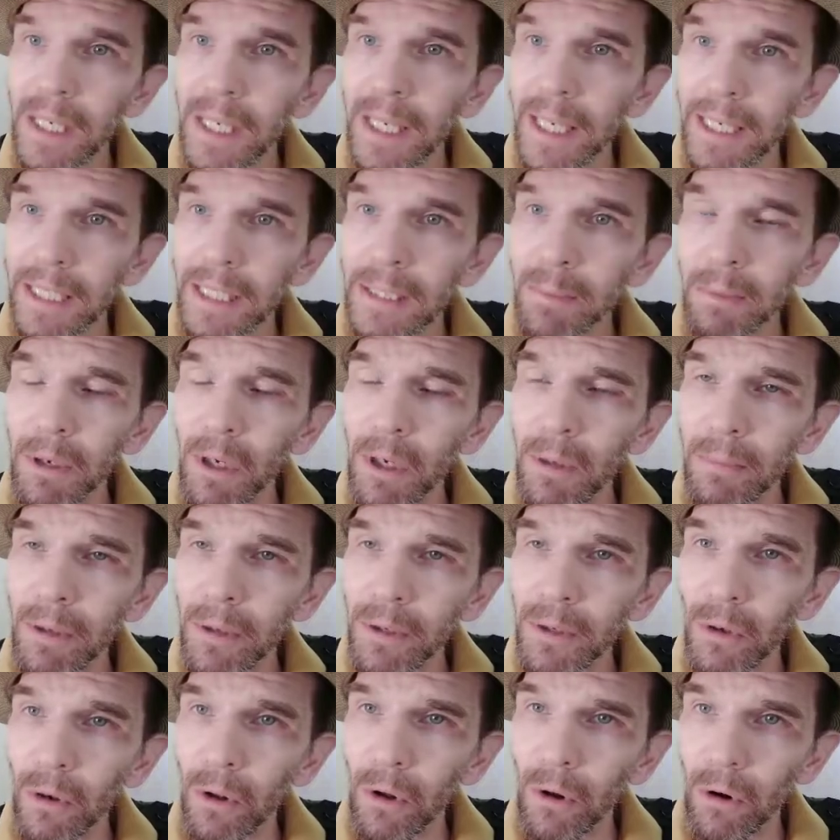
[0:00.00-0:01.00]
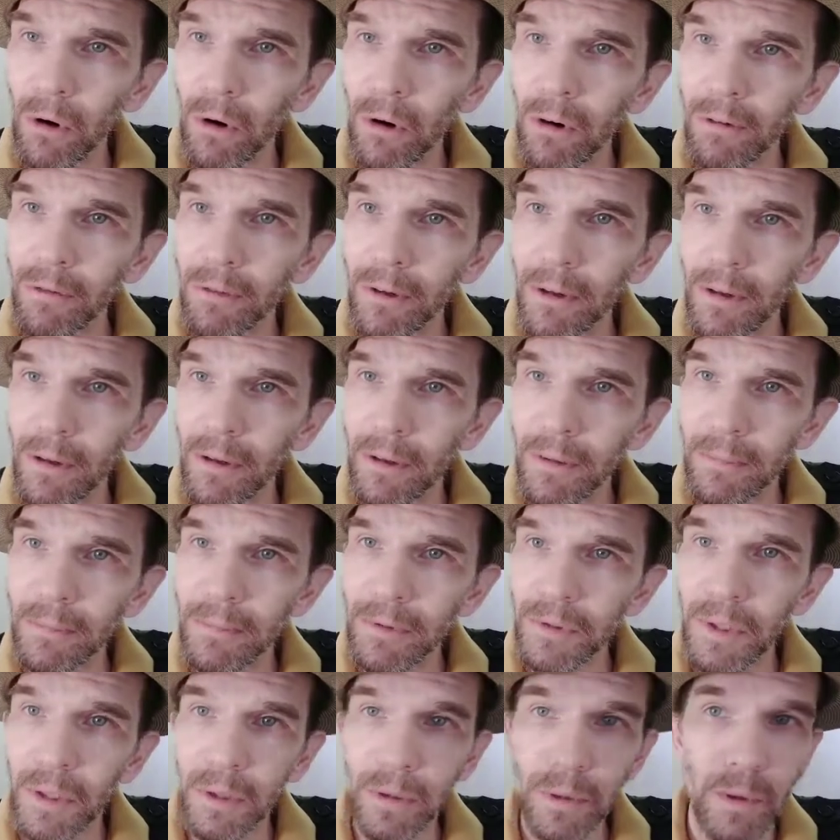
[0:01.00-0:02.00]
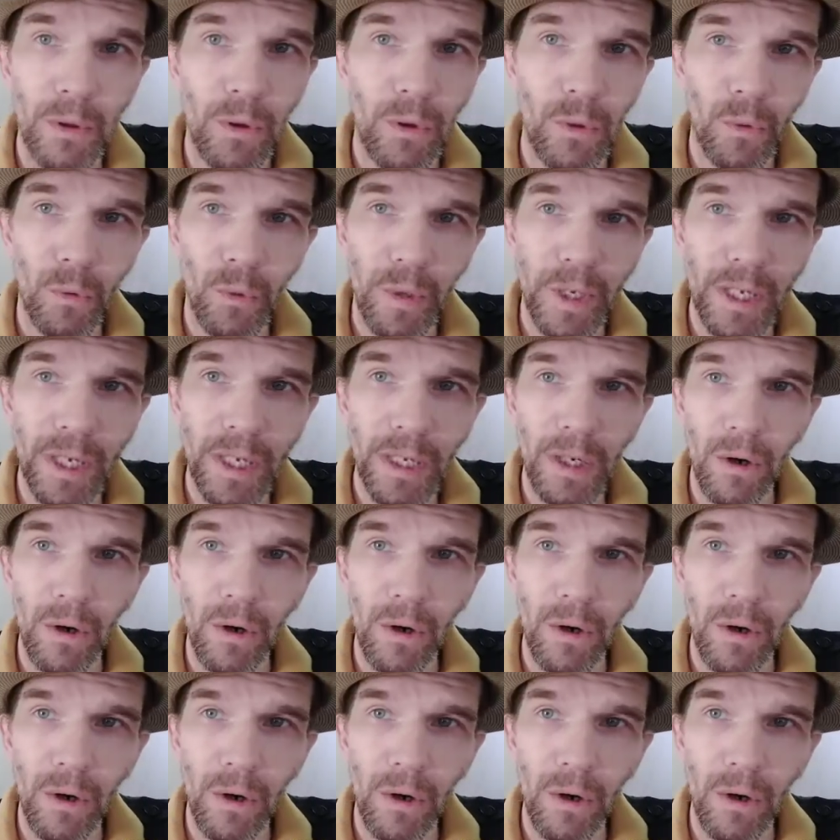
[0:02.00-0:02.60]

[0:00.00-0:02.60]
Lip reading: Experimental horror films. We